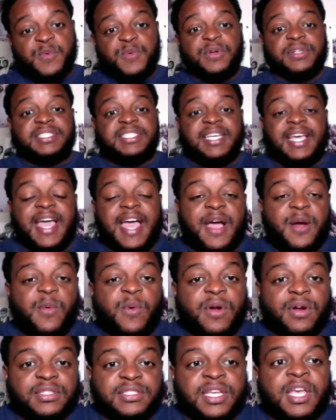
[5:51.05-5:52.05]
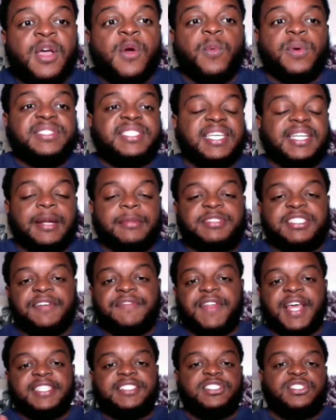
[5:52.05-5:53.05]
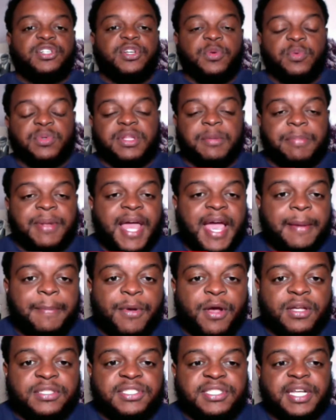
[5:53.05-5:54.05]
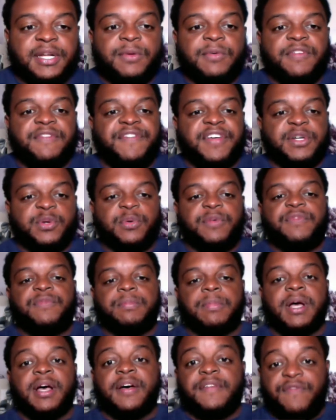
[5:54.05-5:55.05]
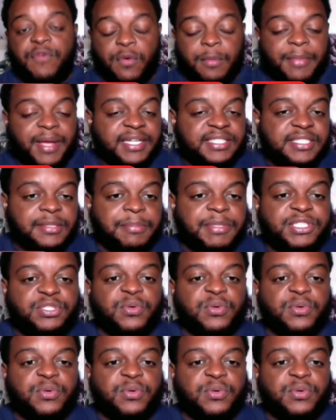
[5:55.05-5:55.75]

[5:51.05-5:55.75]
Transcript: We'll see how it works. Once again, I'm Jeff Lights Jr. with the Black Boss Channel and Victory uh, Formation.